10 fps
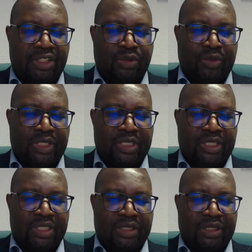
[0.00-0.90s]
Kingdom as
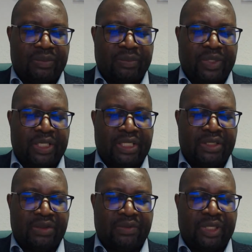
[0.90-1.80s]

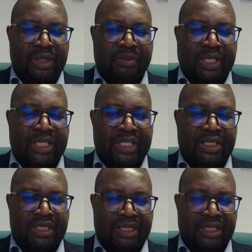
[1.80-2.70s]
dependents of their
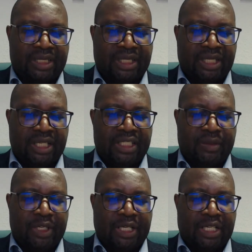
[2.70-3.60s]
parents.
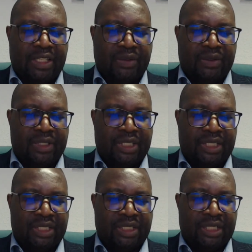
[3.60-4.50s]
Similarly, the
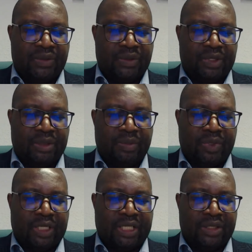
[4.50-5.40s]
concession does not
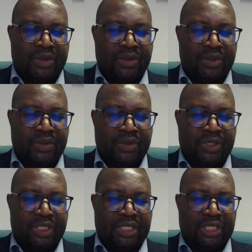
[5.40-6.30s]
apply to
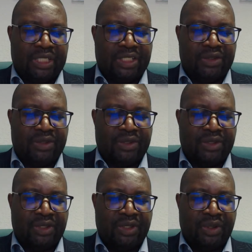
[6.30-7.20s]
children and young
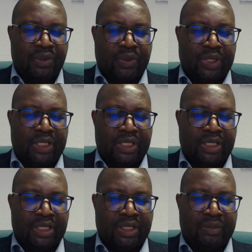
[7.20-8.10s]
adults
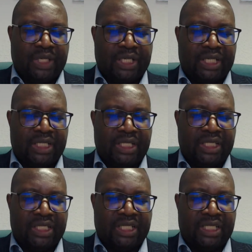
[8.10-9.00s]
when the parent,
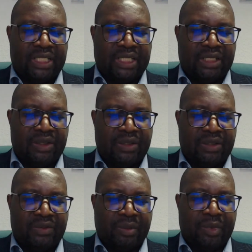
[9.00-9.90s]
guardian,
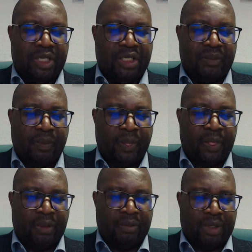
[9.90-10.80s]
or a family
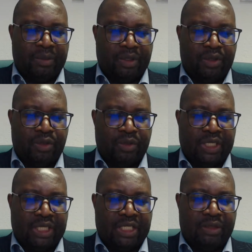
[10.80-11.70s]
member on whom
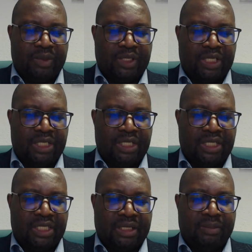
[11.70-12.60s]
they are dependent
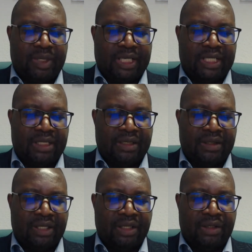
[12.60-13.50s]
is applying
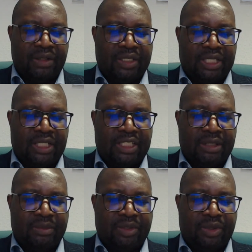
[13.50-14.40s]
or is
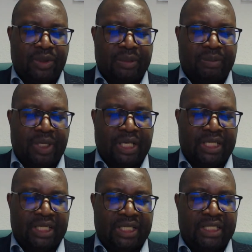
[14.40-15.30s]
eligible to
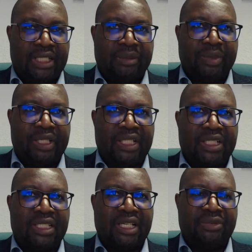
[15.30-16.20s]
apply under
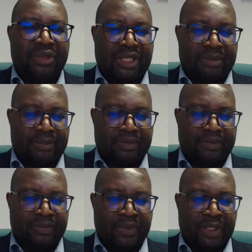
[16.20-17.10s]
Appendix FM.
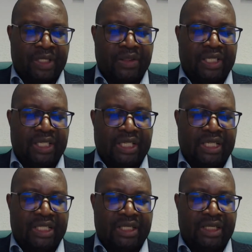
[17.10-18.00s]

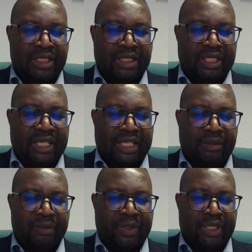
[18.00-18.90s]
They
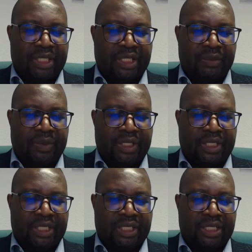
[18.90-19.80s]
can be
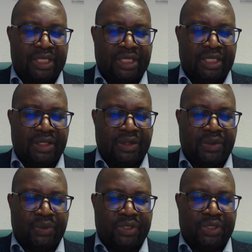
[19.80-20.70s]
expected
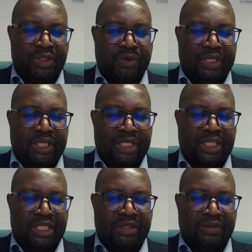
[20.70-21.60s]
to continue to be
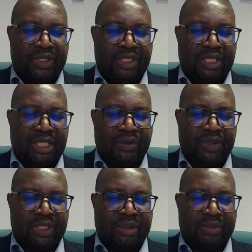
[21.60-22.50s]
granted leave in line
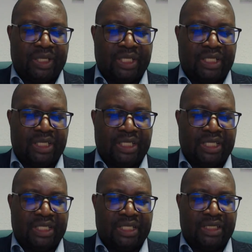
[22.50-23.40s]
with their parent,
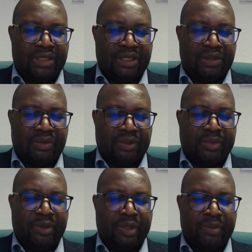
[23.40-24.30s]
guardian, or
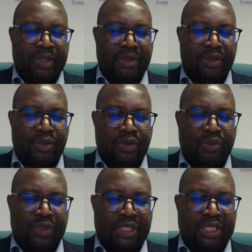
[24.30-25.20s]
family member on
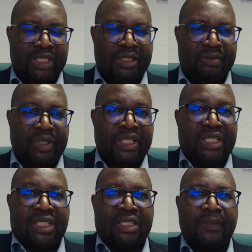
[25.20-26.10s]
whom they are
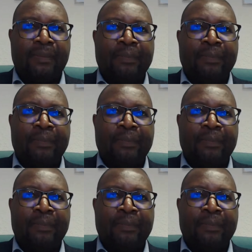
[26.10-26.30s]
dependent.